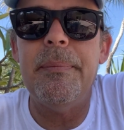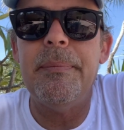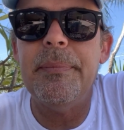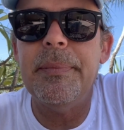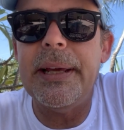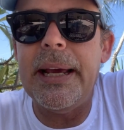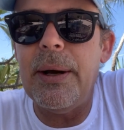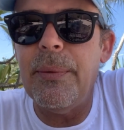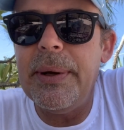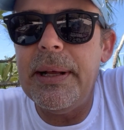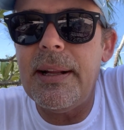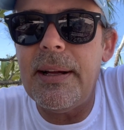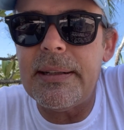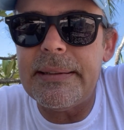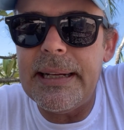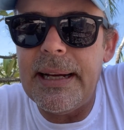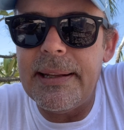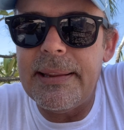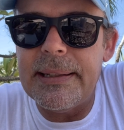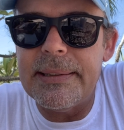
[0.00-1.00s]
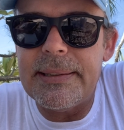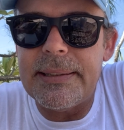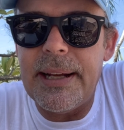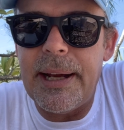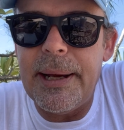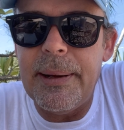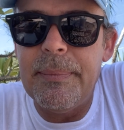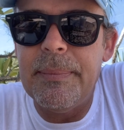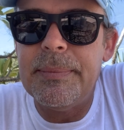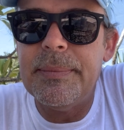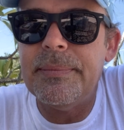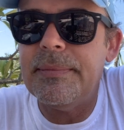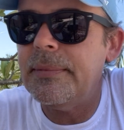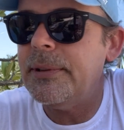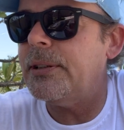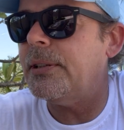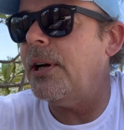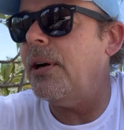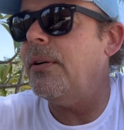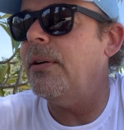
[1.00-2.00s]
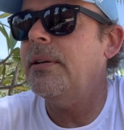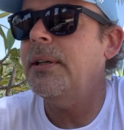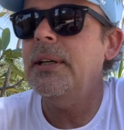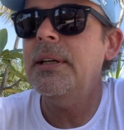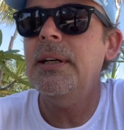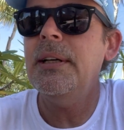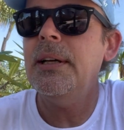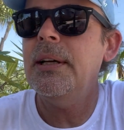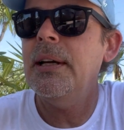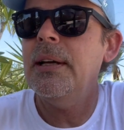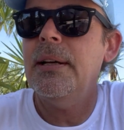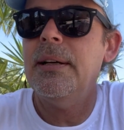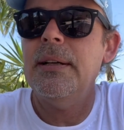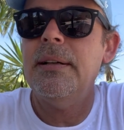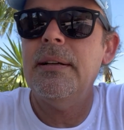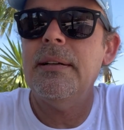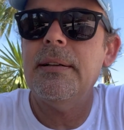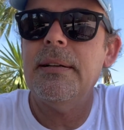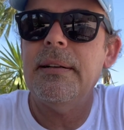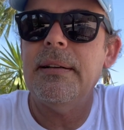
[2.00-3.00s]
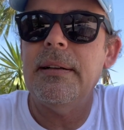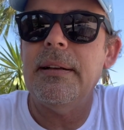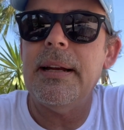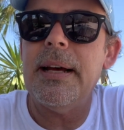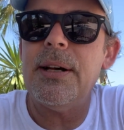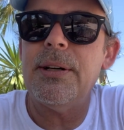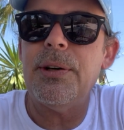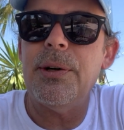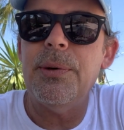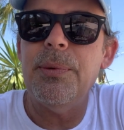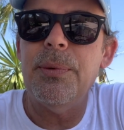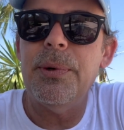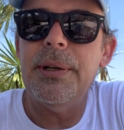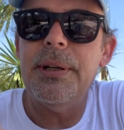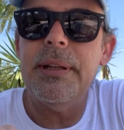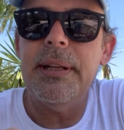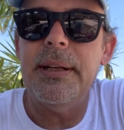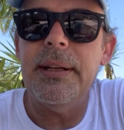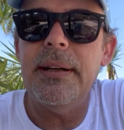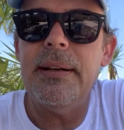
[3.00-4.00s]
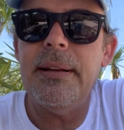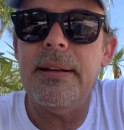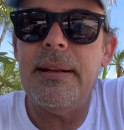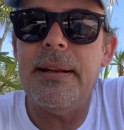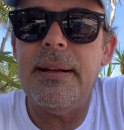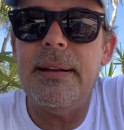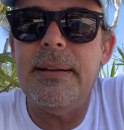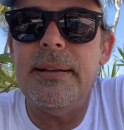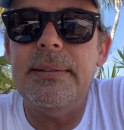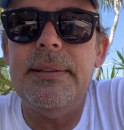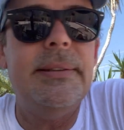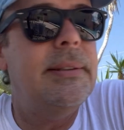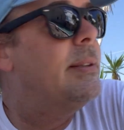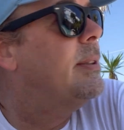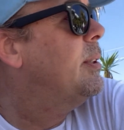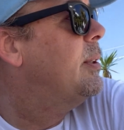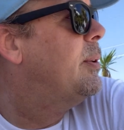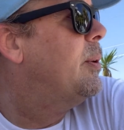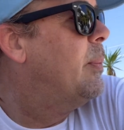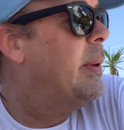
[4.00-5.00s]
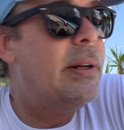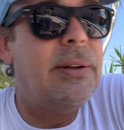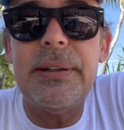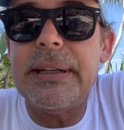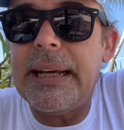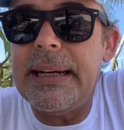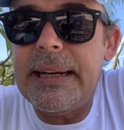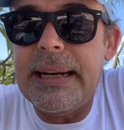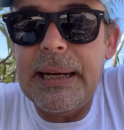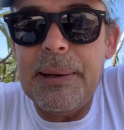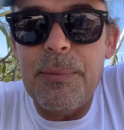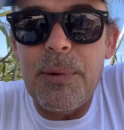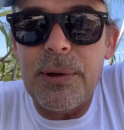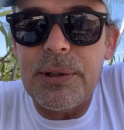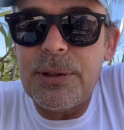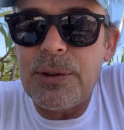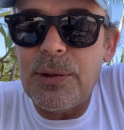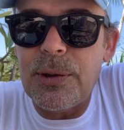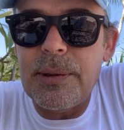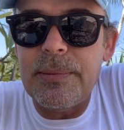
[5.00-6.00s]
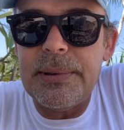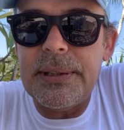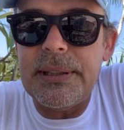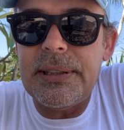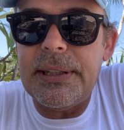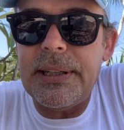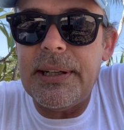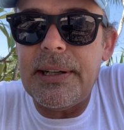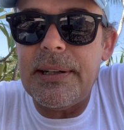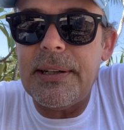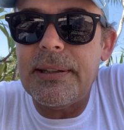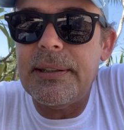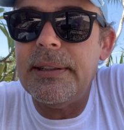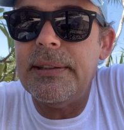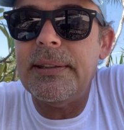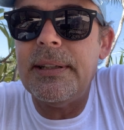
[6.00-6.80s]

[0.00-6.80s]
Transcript: yeah, we lucked out this time. So knock on wood that we don't get any more storms this year.